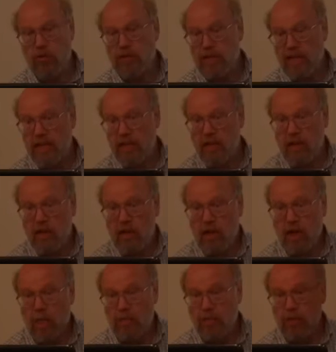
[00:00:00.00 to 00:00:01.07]
rotated
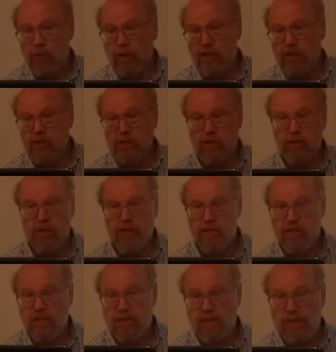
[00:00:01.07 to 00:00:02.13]
up to 22
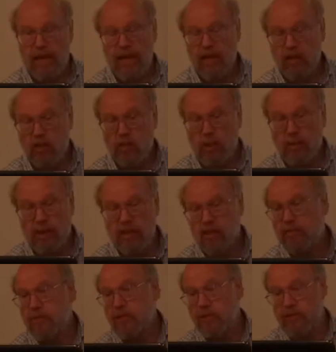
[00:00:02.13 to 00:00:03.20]
degrees, and with the angular
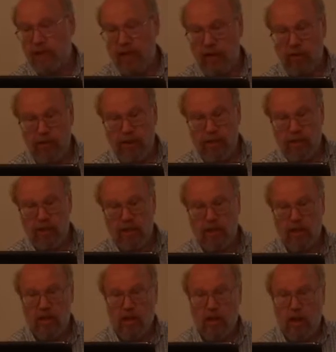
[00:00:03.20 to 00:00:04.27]
momentum, should have carried it
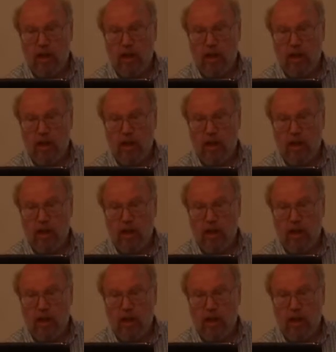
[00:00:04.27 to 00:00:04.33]
uh,